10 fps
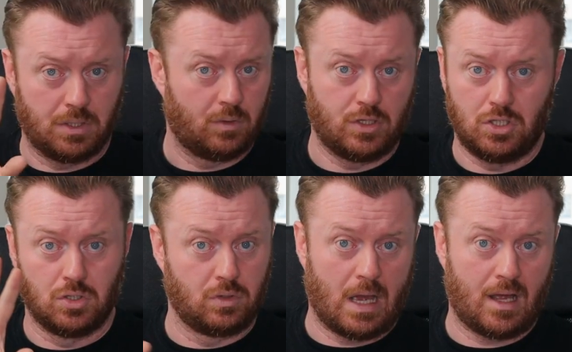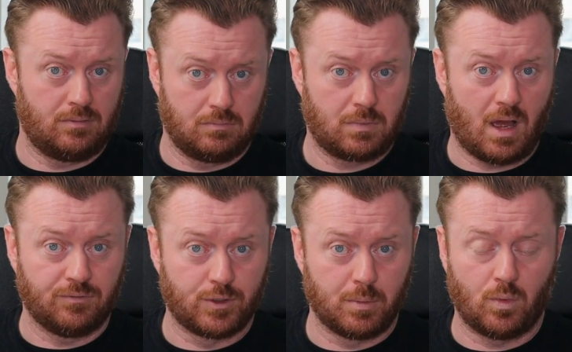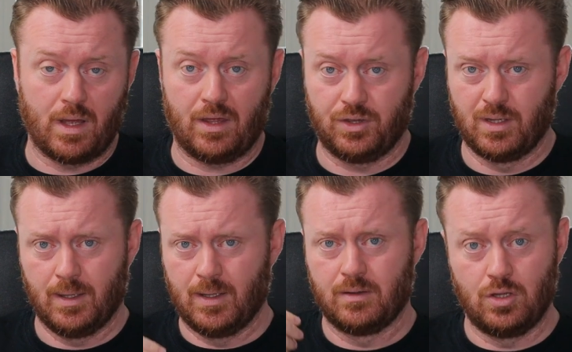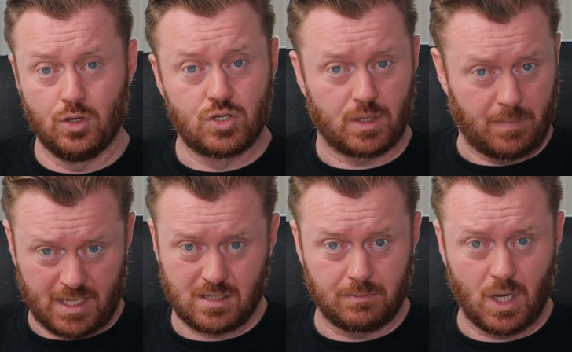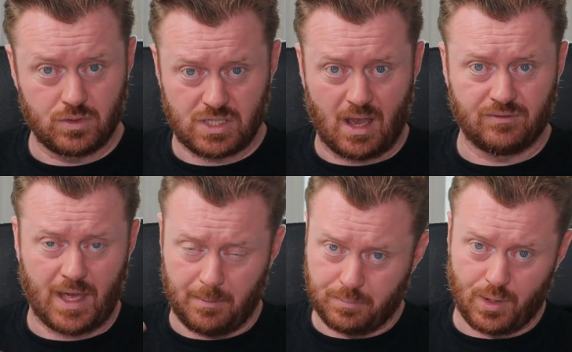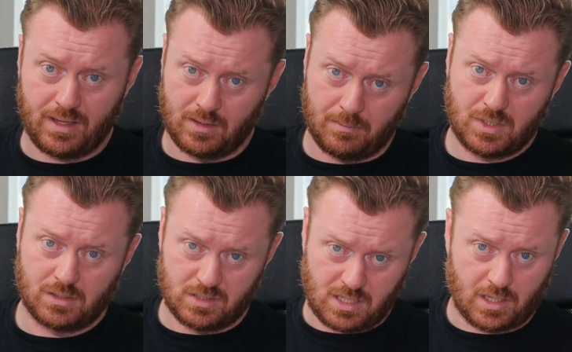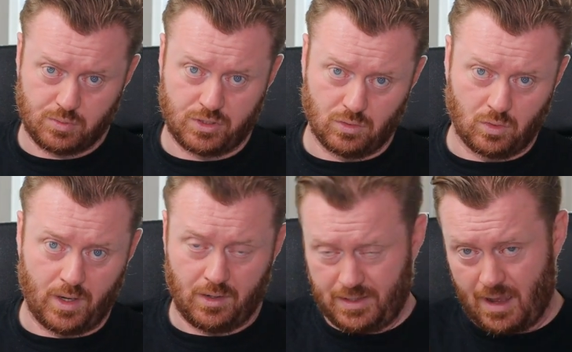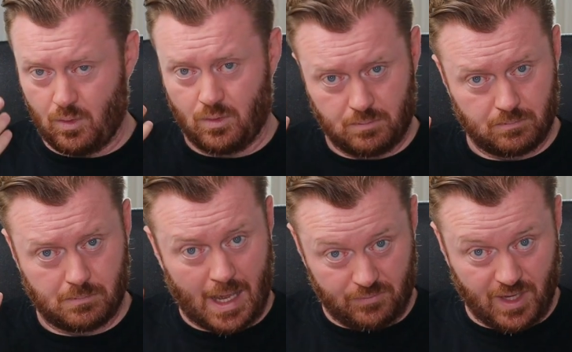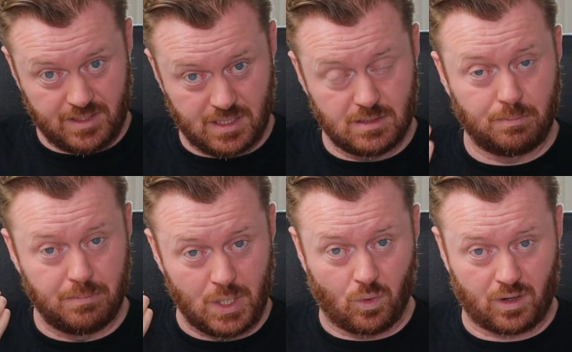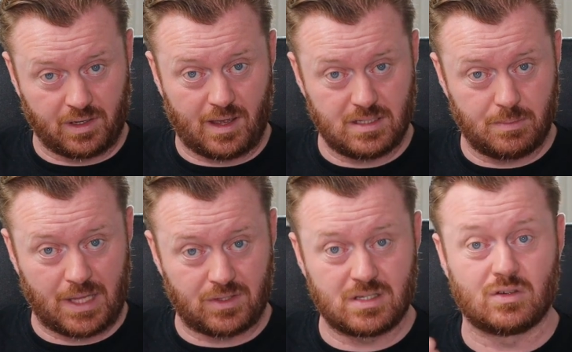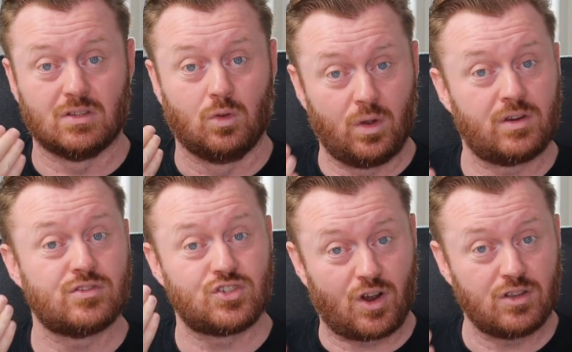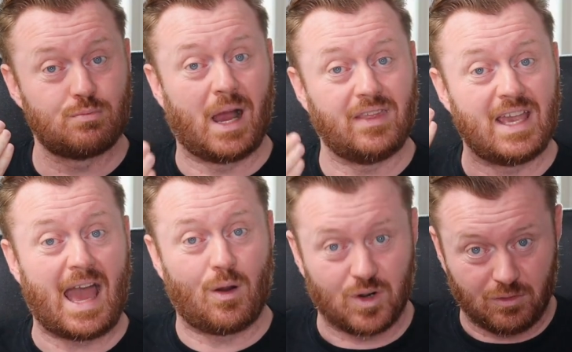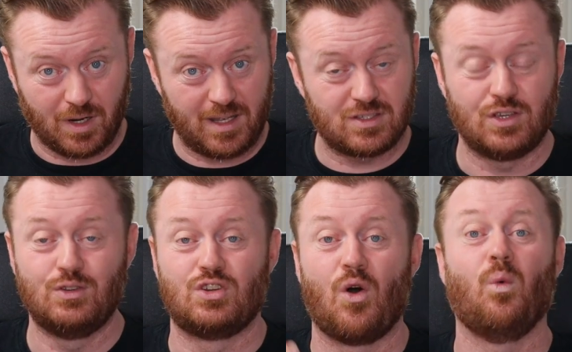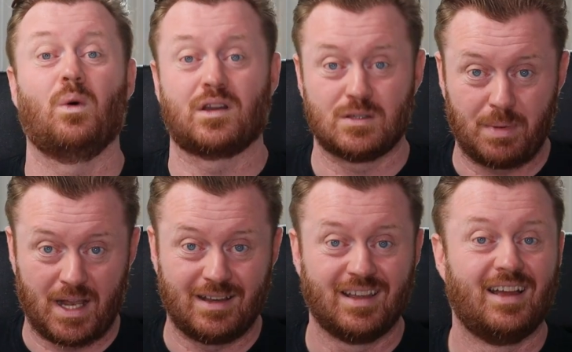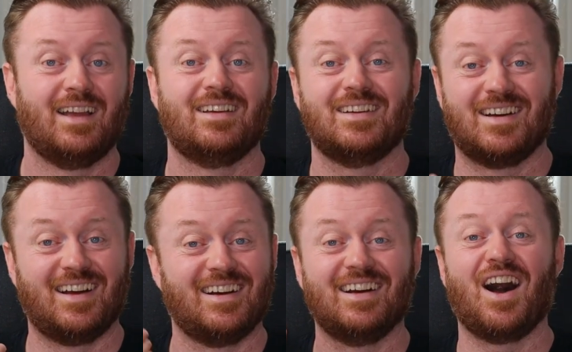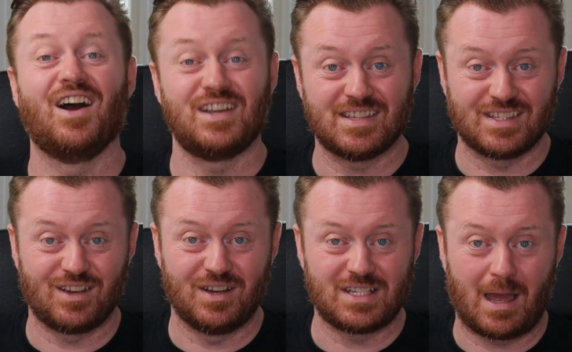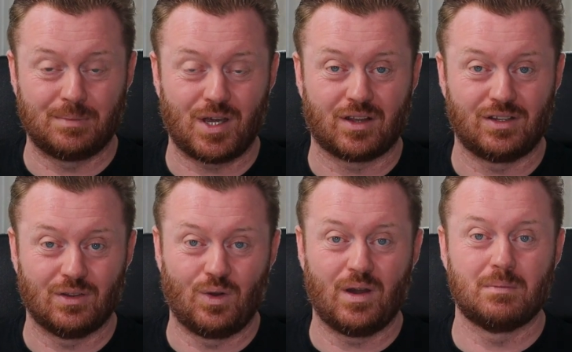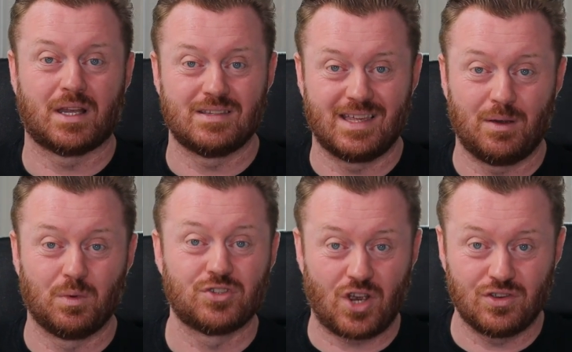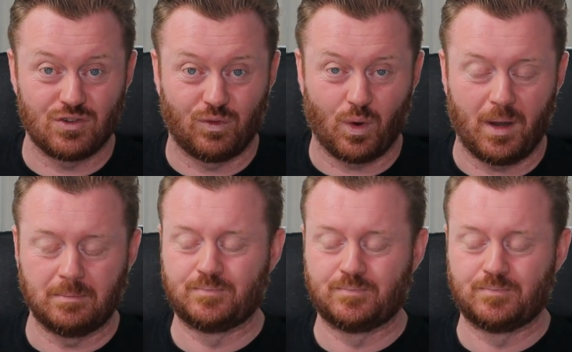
you know, that you're not comfortable with, you should make some notes of and bring them to discuss with your lawyer. Now, my advice is be organized about this because lawyers charge by the hour, right? So you don't want to spend unnecessary time talking to your lawyer because they will charge you for it.